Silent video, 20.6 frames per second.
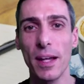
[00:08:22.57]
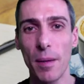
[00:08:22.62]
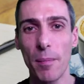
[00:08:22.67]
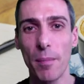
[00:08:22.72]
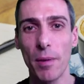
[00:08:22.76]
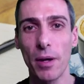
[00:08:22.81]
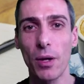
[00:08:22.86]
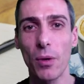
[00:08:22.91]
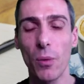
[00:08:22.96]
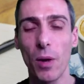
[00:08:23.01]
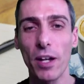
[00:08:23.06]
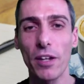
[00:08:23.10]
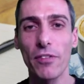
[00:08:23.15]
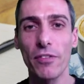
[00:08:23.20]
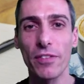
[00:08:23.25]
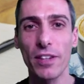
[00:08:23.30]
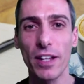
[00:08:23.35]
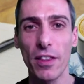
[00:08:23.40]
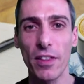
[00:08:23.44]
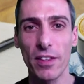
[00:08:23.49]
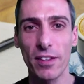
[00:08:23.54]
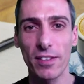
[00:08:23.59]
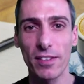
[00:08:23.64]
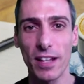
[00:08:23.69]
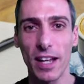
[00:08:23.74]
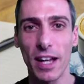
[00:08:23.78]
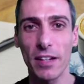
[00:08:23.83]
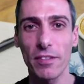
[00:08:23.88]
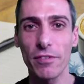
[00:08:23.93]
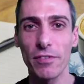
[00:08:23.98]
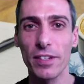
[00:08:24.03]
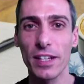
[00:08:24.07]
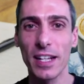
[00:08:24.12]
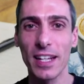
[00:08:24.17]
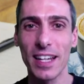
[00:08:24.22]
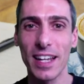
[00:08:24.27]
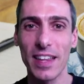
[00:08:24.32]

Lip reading: But you want to feel this slight feeling,